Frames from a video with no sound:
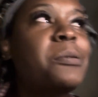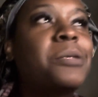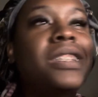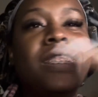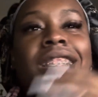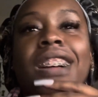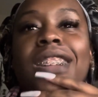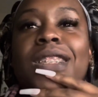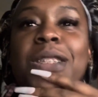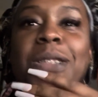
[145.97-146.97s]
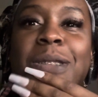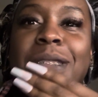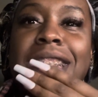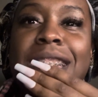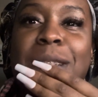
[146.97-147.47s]
what are y'all
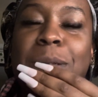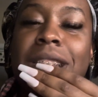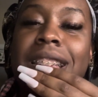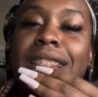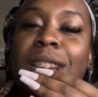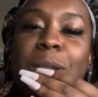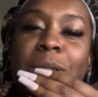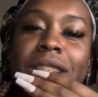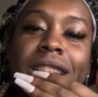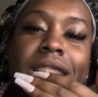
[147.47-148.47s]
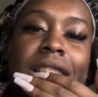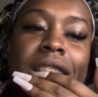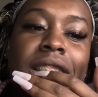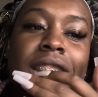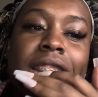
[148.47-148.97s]
doing? What is going
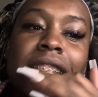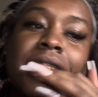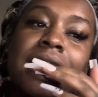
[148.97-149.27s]
on?